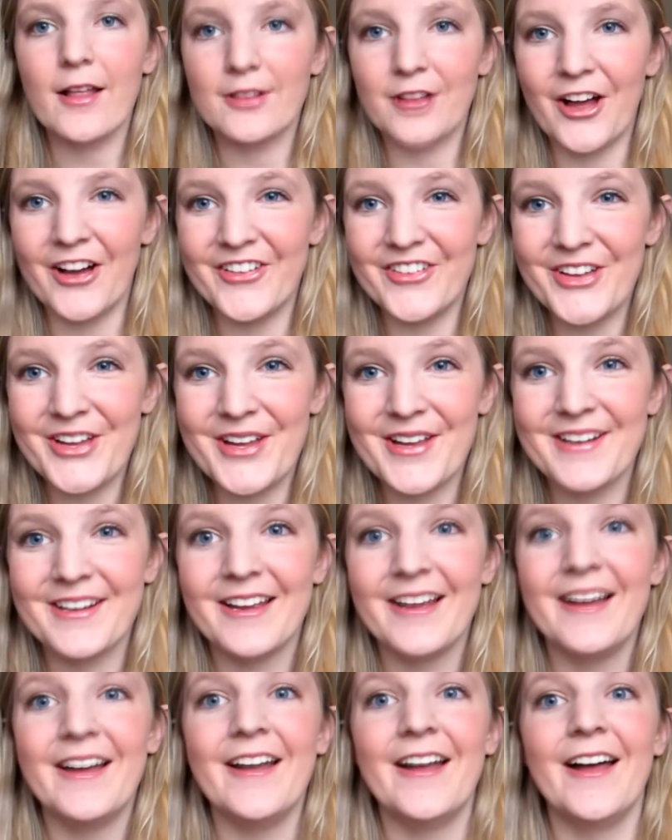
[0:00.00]
love it
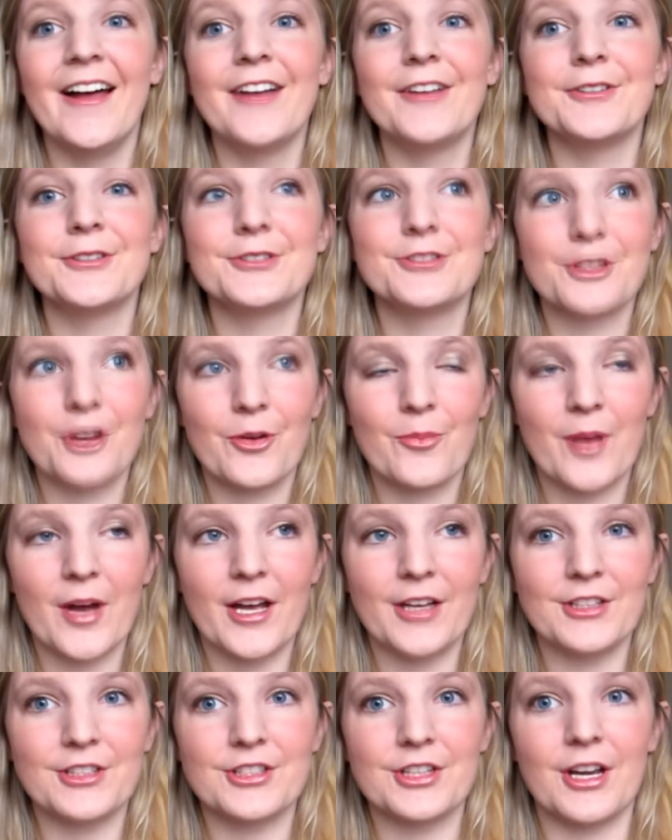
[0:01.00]
so
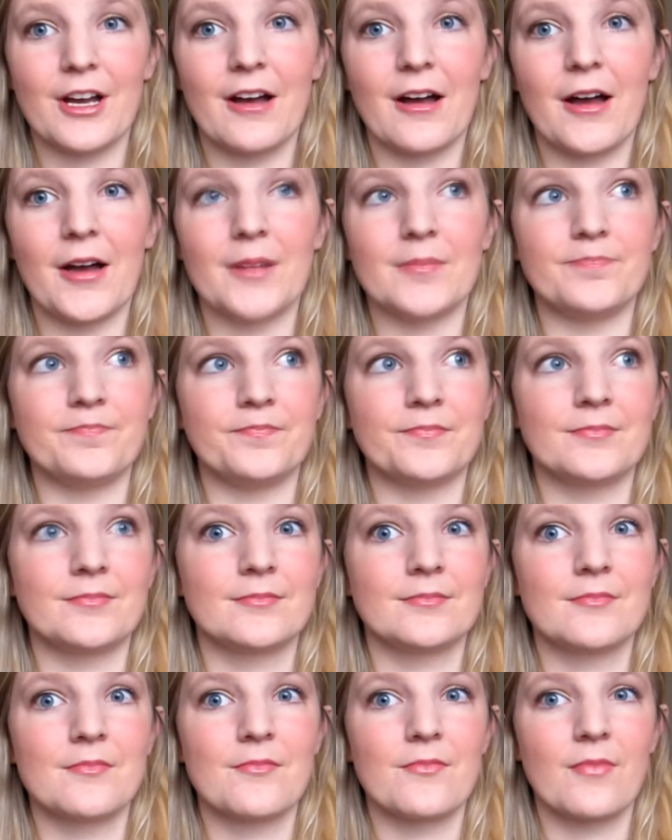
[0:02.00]
much. Um,
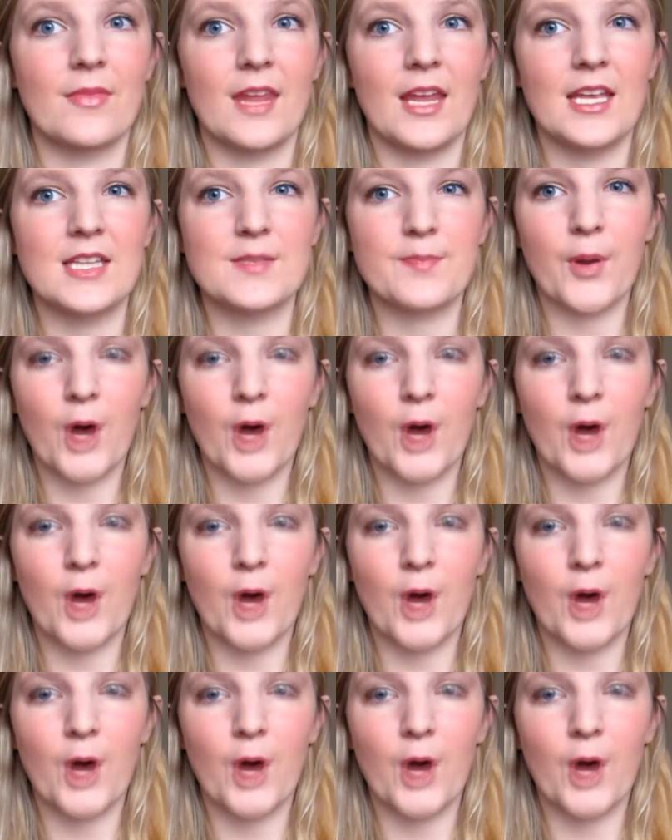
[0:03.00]
it's